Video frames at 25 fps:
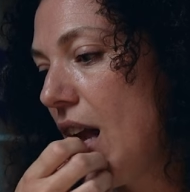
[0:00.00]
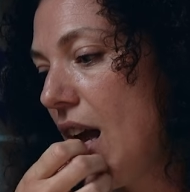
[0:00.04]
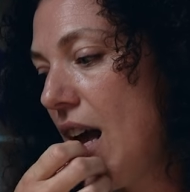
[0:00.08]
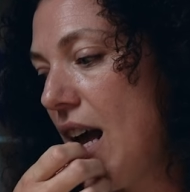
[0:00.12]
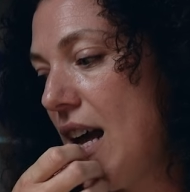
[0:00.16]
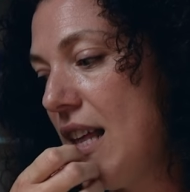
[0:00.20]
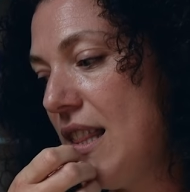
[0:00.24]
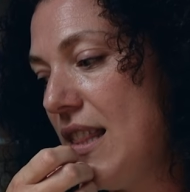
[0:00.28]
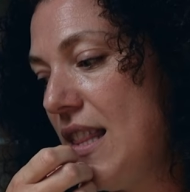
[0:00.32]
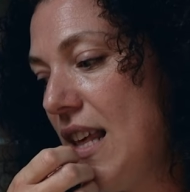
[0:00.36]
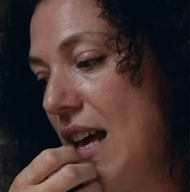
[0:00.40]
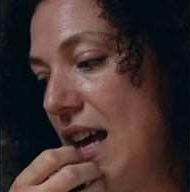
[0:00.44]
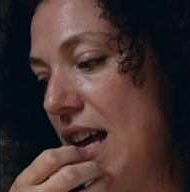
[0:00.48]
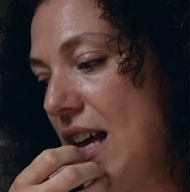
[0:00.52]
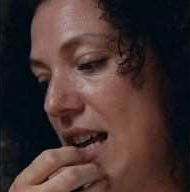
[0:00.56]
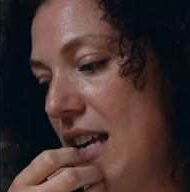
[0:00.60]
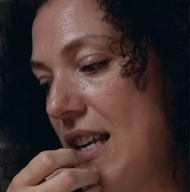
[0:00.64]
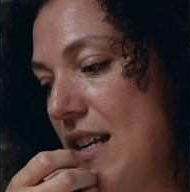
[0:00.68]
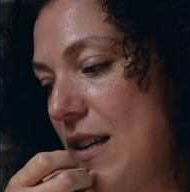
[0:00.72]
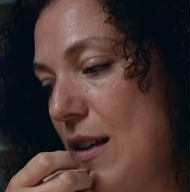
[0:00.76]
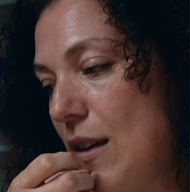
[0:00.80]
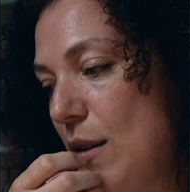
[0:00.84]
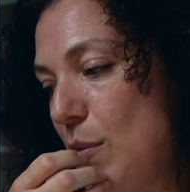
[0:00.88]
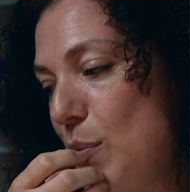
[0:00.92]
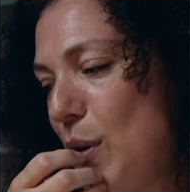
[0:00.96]
and
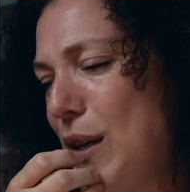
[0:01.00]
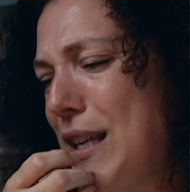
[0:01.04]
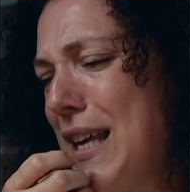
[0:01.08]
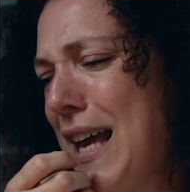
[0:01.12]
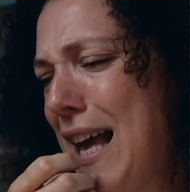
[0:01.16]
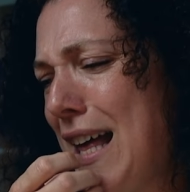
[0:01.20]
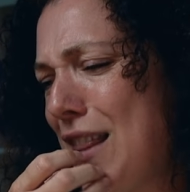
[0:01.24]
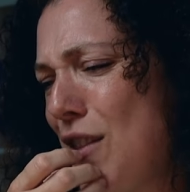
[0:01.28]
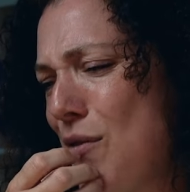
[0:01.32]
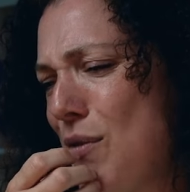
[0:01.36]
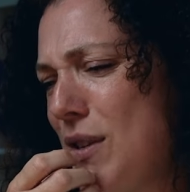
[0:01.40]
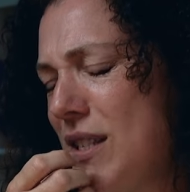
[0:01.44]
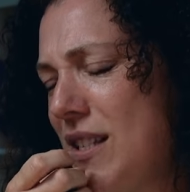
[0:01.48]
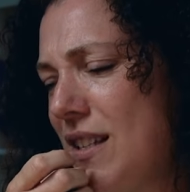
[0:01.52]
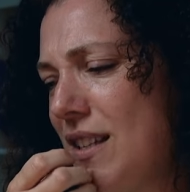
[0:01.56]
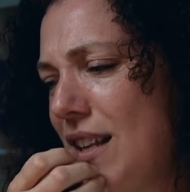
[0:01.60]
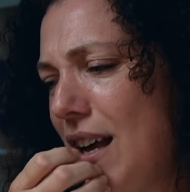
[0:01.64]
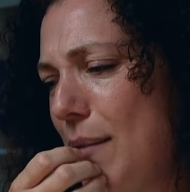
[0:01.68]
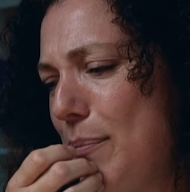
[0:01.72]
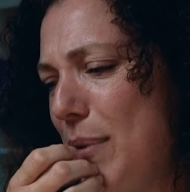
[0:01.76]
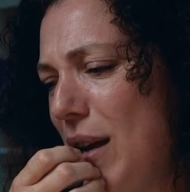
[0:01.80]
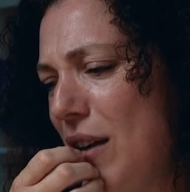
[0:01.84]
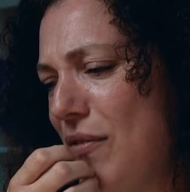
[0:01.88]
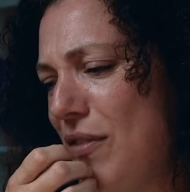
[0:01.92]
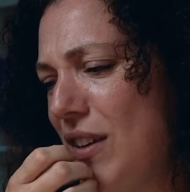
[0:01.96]
then but yeah there is a,
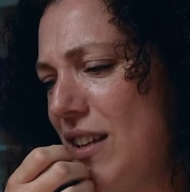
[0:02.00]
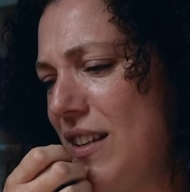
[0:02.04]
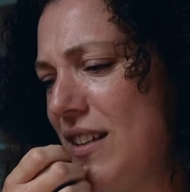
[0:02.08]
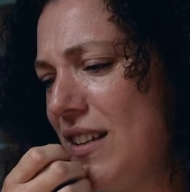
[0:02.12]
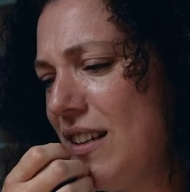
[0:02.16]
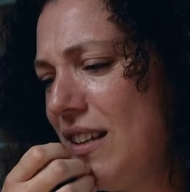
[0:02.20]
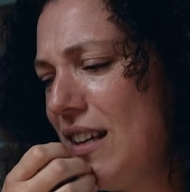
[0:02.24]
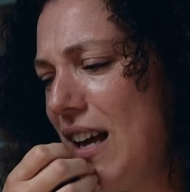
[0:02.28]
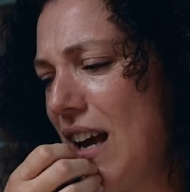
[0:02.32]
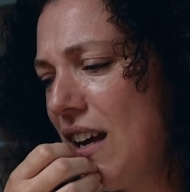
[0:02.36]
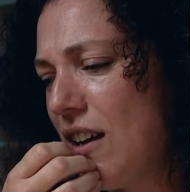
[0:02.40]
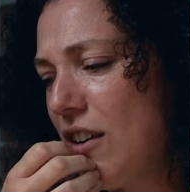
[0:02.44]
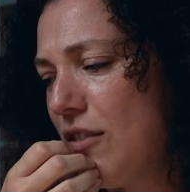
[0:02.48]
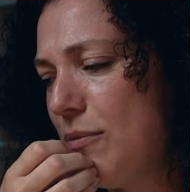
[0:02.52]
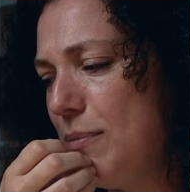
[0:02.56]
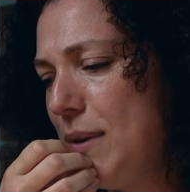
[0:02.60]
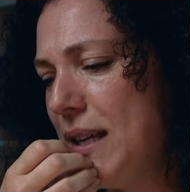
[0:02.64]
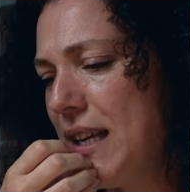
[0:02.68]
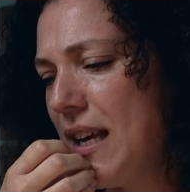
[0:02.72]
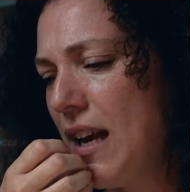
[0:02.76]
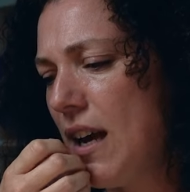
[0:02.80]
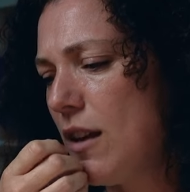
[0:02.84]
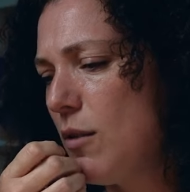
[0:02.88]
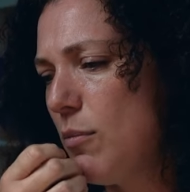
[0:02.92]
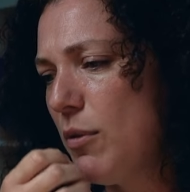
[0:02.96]
a bit of a knack of me
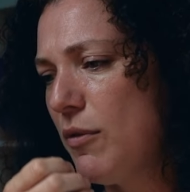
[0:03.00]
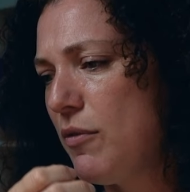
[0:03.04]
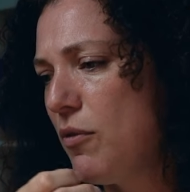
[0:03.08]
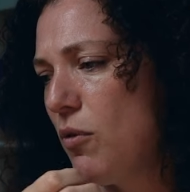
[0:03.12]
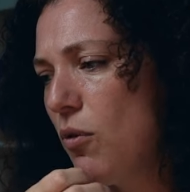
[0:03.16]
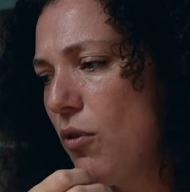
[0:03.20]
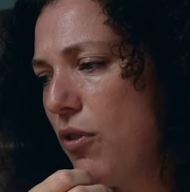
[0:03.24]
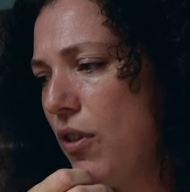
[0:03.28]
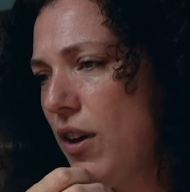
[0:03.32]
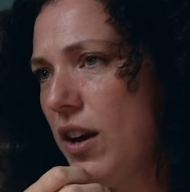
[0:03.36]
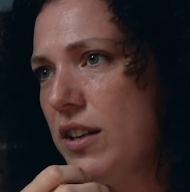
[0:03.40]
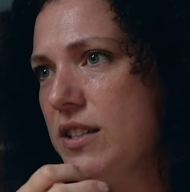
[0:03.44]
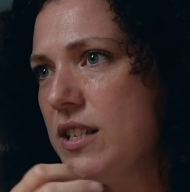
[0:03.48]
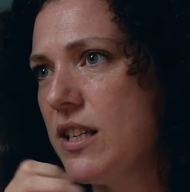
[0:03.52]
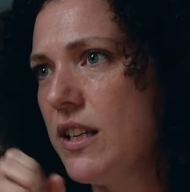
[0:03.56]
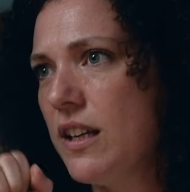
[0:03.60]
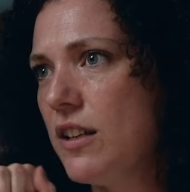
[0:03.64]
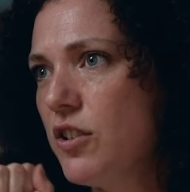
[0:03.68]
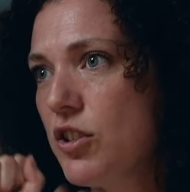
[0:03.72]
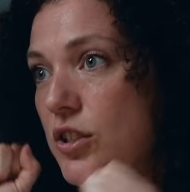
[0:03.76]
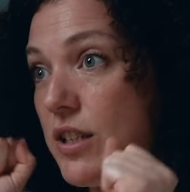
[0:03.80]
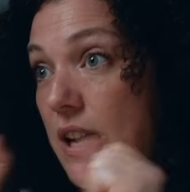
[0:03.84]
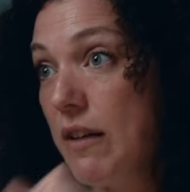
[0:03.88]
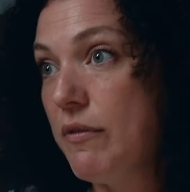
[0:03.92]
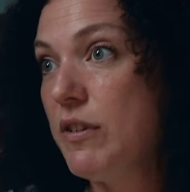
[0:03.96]
getting up at 4.30
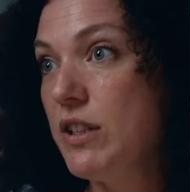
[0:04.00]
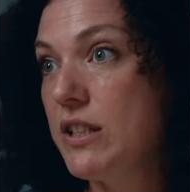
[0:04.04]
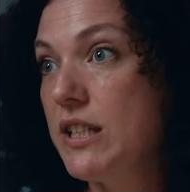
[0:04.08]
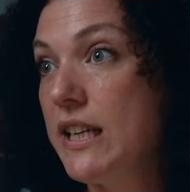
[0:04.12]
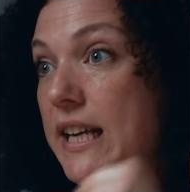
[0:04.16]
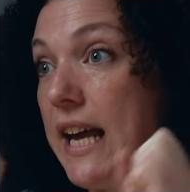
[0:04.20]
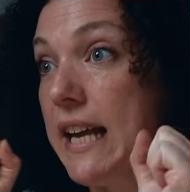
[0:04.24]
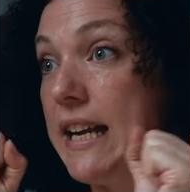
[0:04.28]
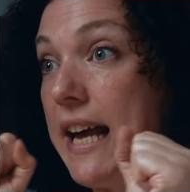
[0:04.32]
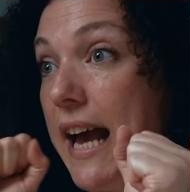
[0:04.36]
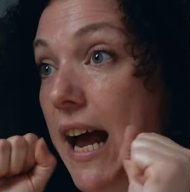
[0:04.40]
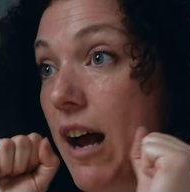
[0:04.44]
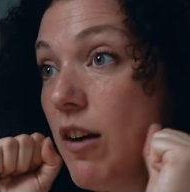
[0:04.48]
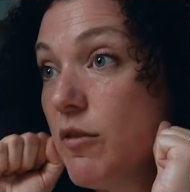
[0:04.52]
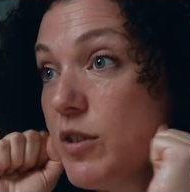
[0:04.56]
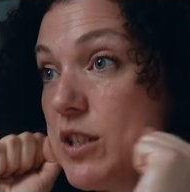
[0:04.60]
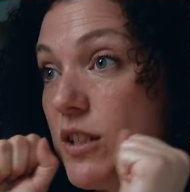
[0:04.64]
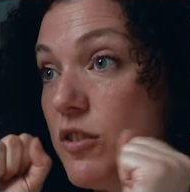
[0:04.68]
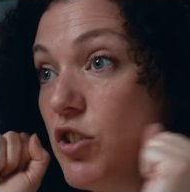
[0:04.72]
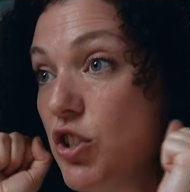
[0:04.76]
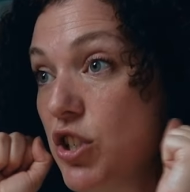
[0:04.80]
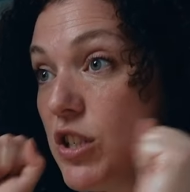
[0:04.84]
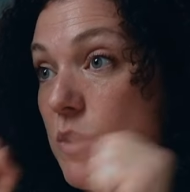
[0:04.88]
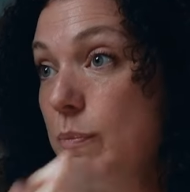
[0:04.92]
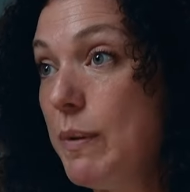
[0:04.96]
and just having to get it out
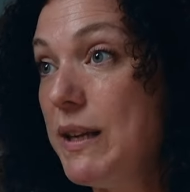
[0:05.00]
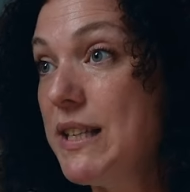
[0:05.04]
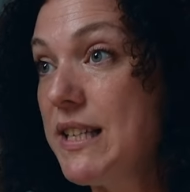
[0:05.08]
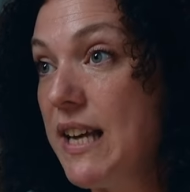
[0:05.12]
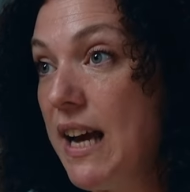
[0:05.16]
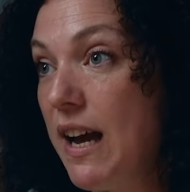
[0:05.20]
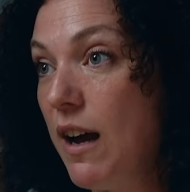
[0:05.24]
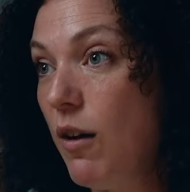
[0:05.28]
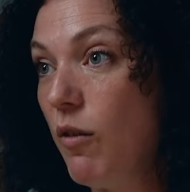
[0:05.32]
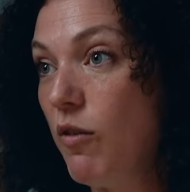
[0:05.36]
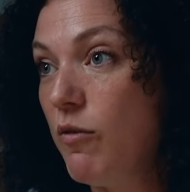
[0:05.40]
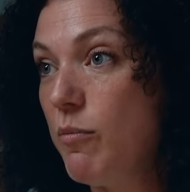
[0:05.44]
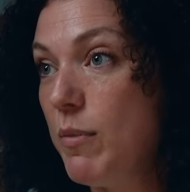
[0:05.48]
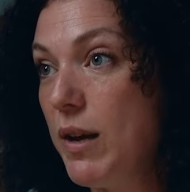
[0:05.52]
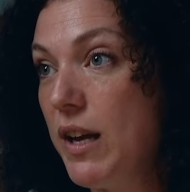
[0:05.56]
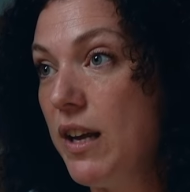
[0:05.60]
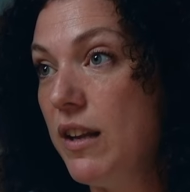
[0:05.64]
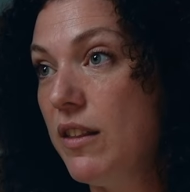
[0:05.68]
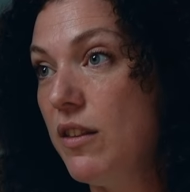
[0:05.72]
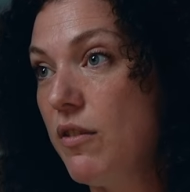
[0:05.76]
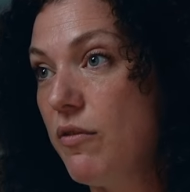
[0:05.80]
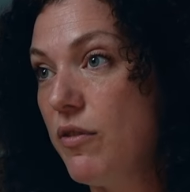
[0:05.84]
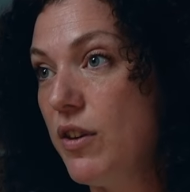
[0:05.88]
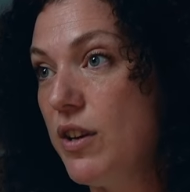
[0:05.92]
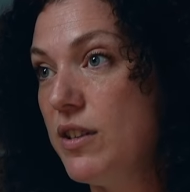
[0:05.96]
to just spit it out of me
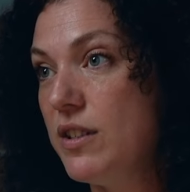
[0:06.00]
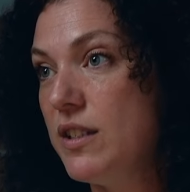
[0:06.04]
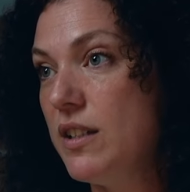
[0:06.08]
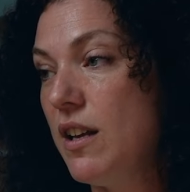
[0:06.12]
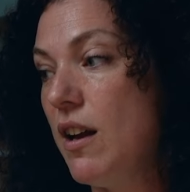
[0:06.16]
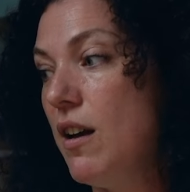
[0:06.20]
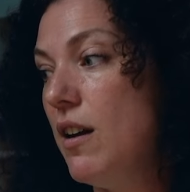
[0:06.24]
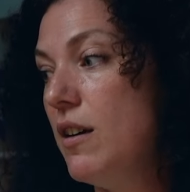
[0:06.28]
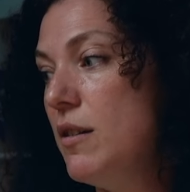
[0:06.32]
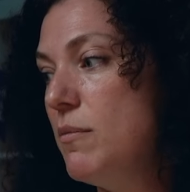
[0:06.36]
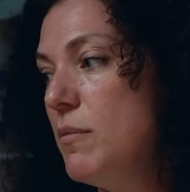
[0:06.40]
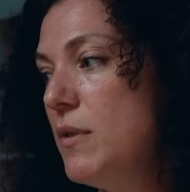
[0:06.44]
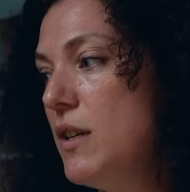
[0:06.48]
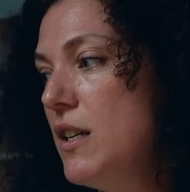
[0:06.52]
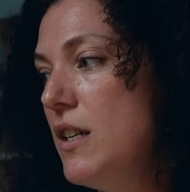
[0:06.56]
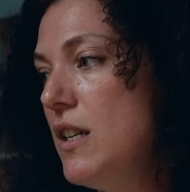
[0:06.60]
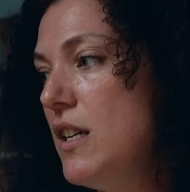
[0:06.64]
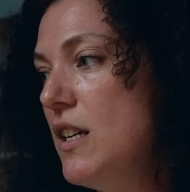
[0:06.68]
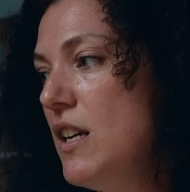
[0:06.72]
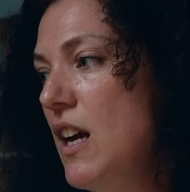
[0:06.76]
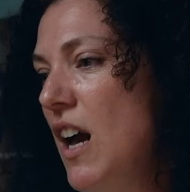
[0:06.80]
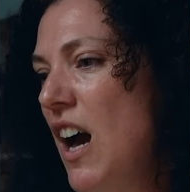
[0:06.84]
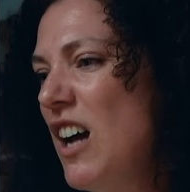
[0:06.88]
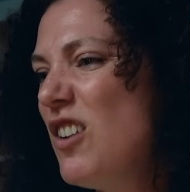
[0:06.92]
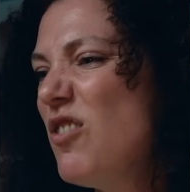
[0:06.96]
the first time
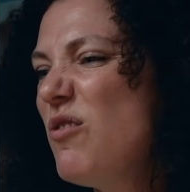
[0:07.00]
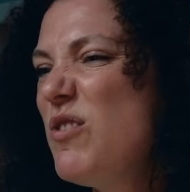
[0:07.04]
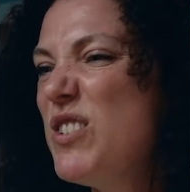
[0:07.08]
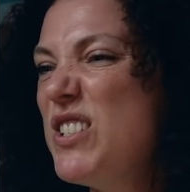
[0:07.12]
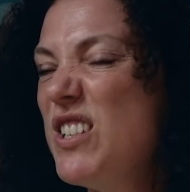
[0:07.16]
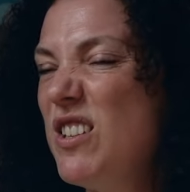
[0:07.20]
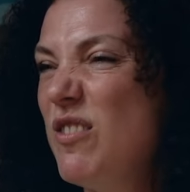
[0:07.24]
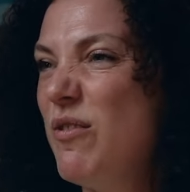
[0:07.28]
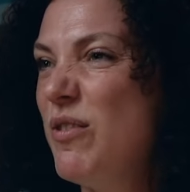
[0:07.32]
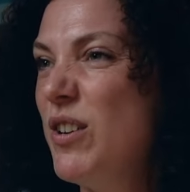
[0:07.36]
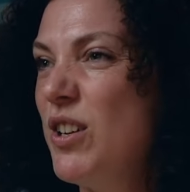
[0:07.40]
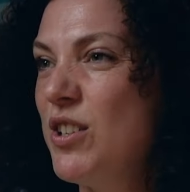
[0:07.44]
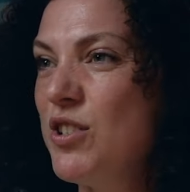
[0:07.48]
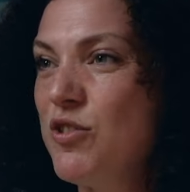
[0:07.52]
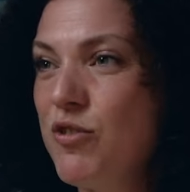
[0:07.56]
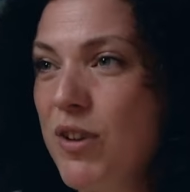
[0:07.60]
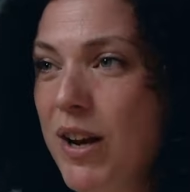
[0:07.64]
and obviously the first